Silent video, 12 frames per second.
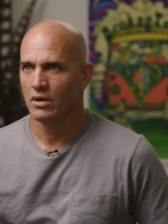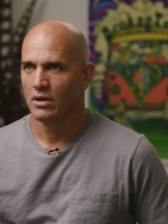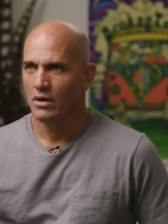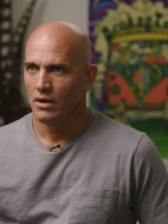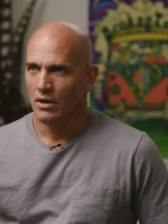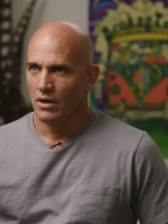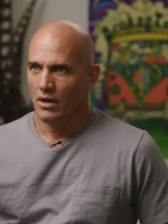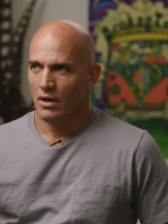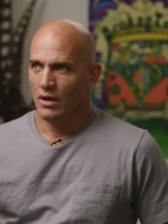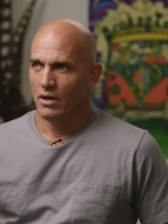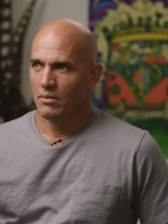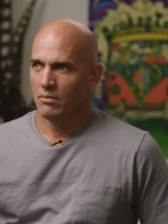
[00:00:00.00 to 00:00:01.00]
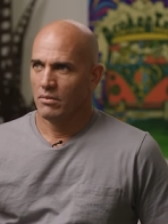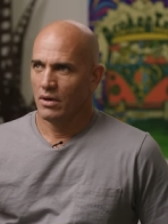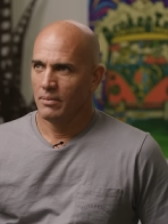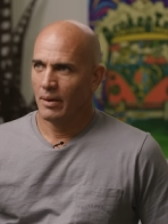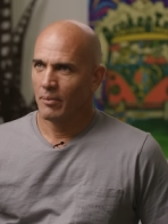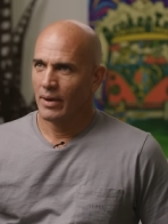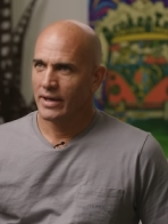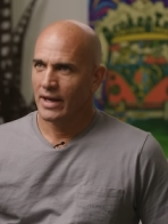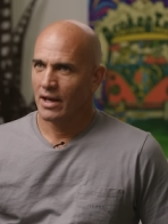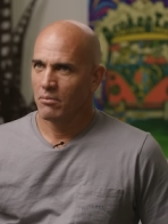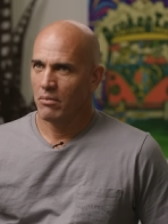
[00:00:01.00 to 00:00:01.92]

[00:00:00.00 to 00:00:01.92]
I remember my dad